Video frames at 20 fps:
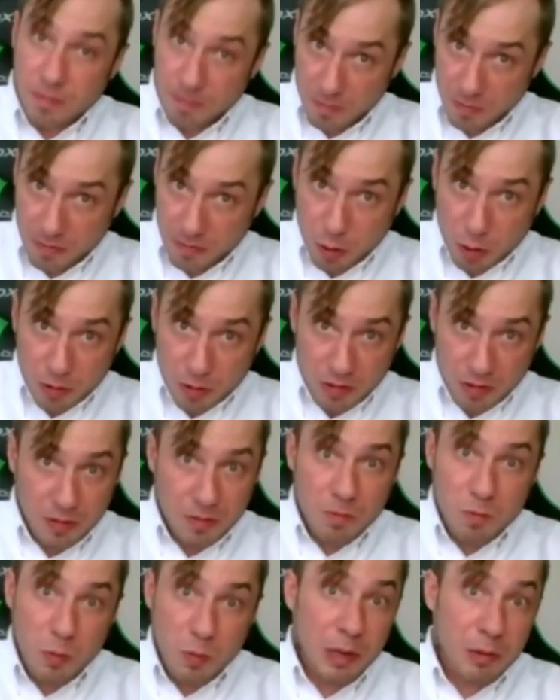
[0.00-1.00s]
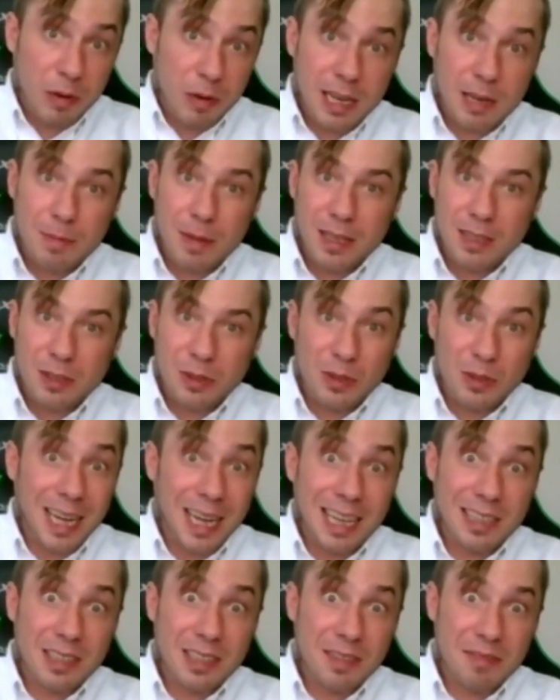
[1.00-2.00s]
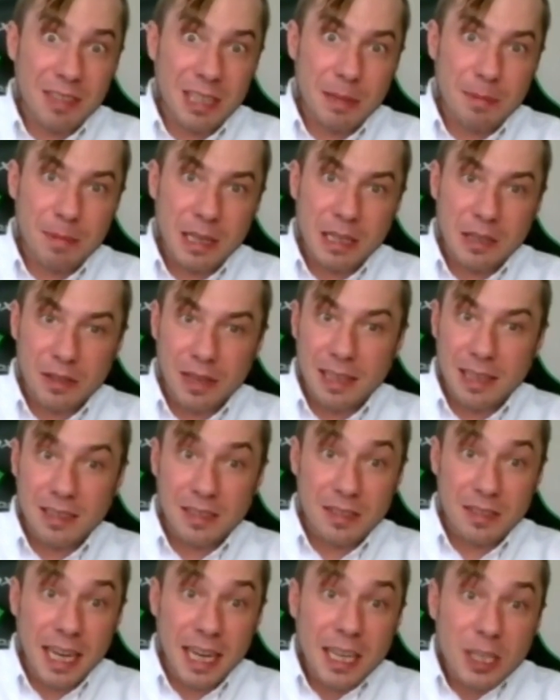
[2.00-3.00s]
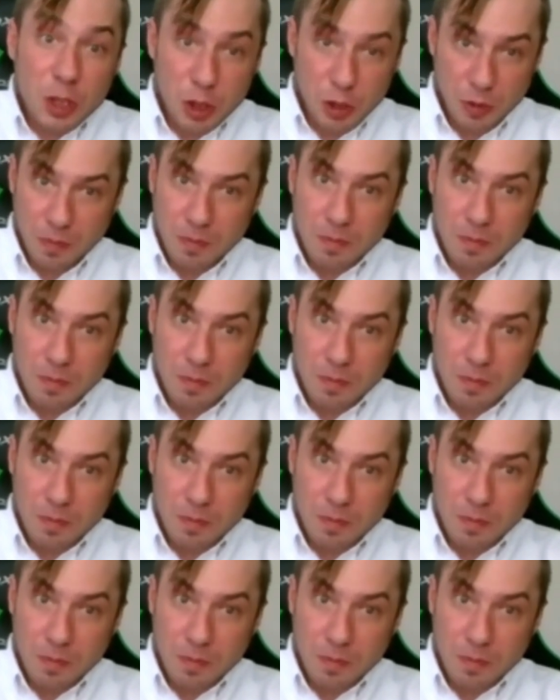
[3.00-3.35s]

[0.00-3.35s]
Of course, we recommend using SFTP or SSH.